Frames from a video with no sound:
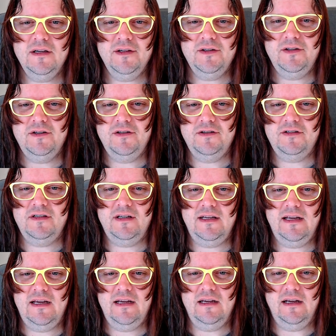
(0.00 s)

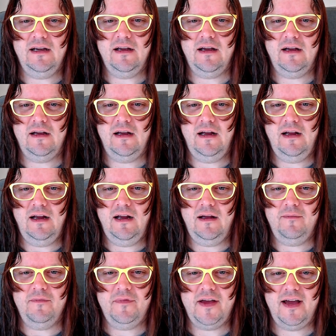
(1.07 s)
Usually
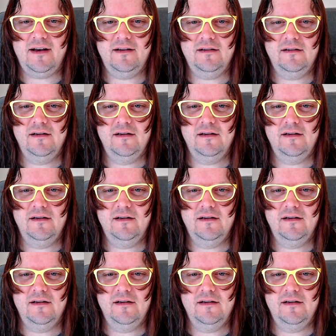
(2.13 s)
that